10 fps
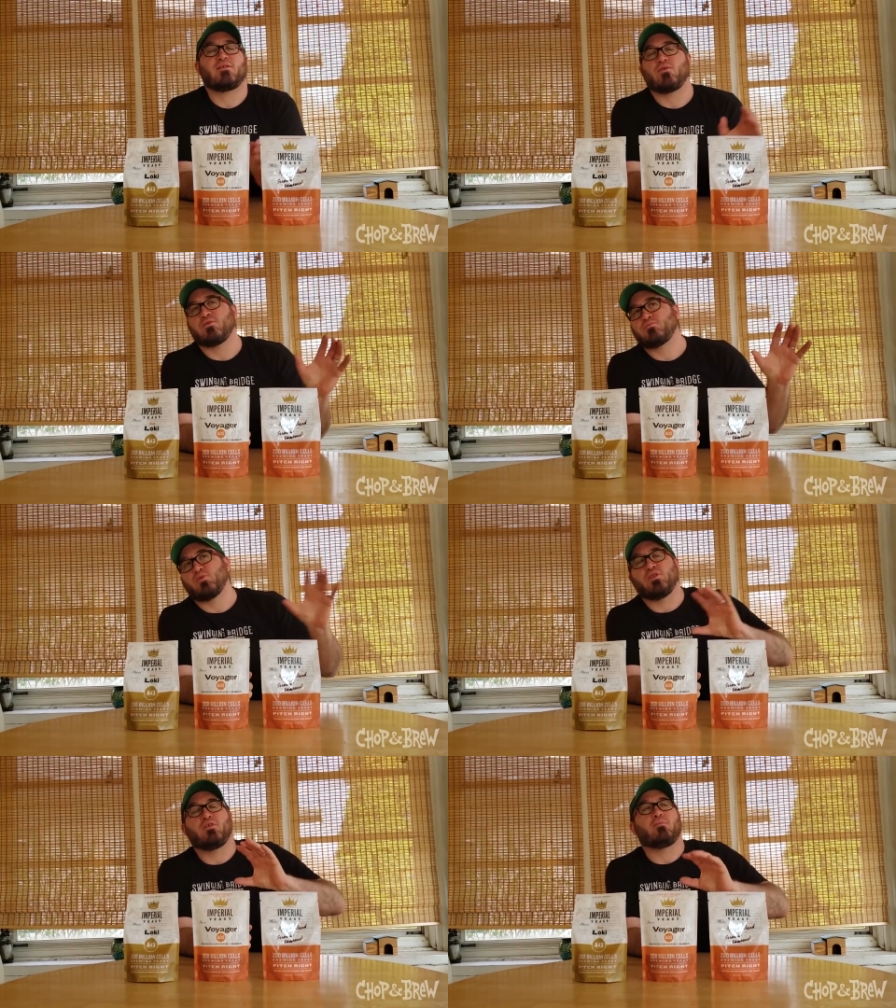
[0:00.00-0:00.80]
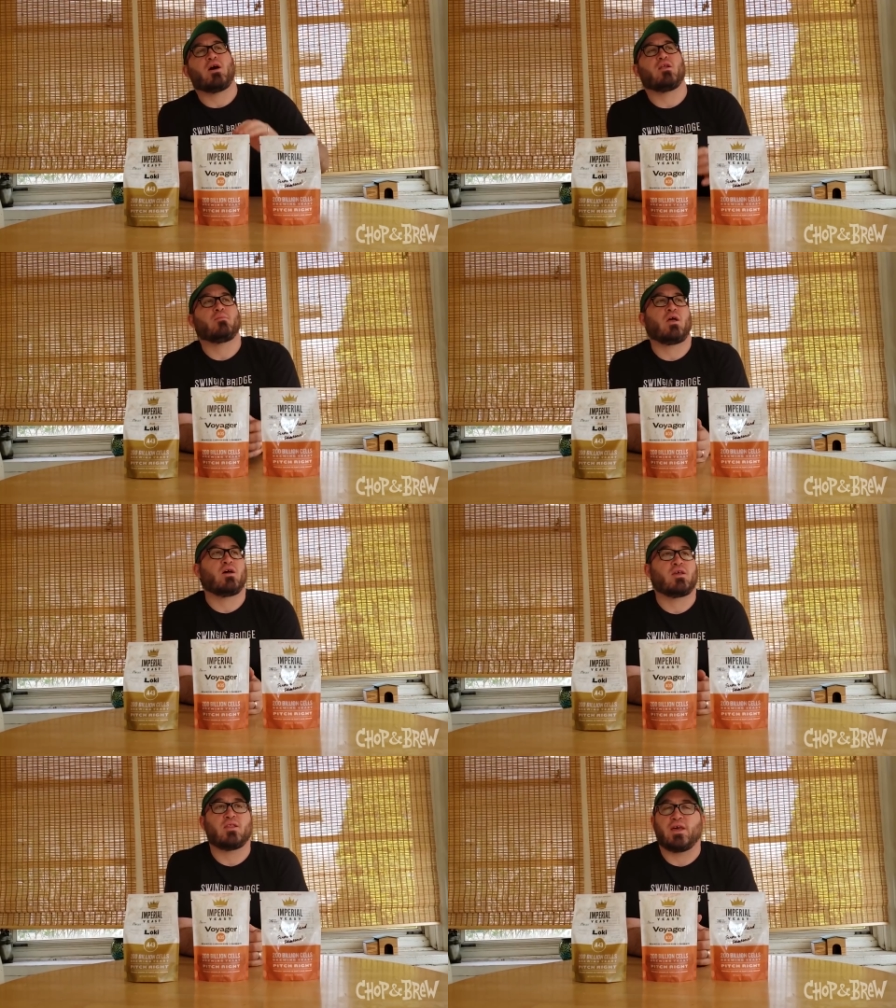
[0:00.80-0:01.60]
they would always put in the bottom
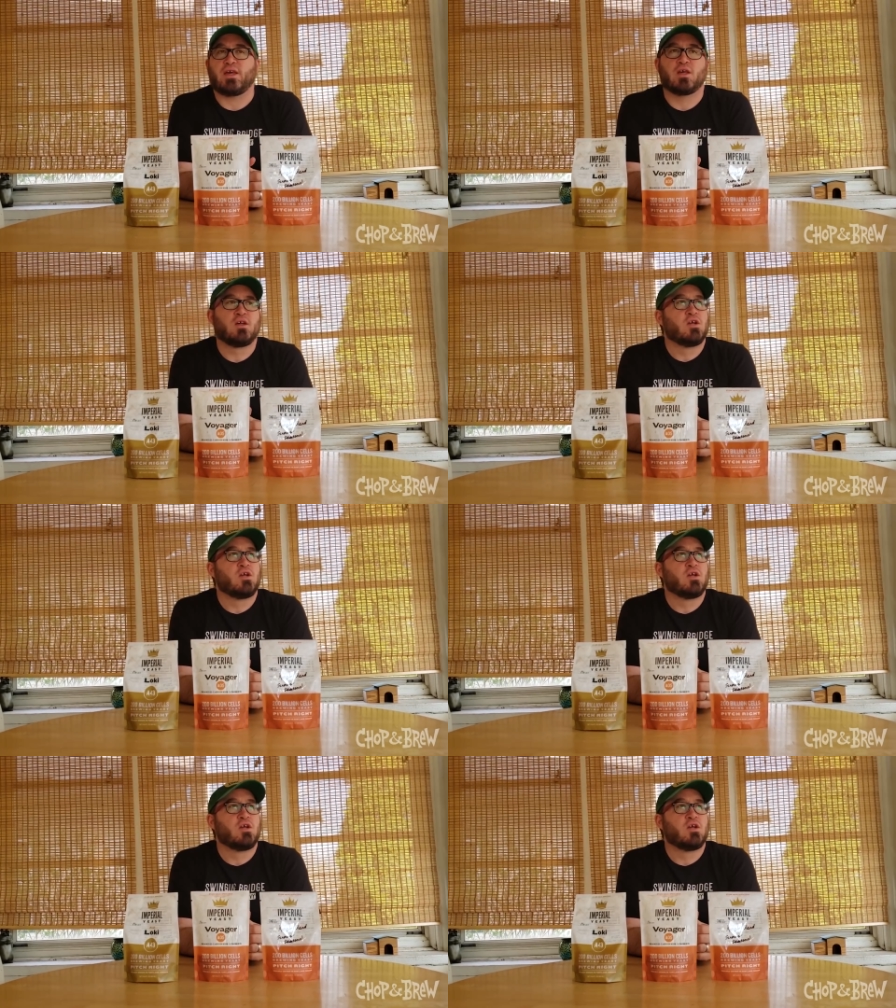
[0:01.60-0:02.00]
line, like,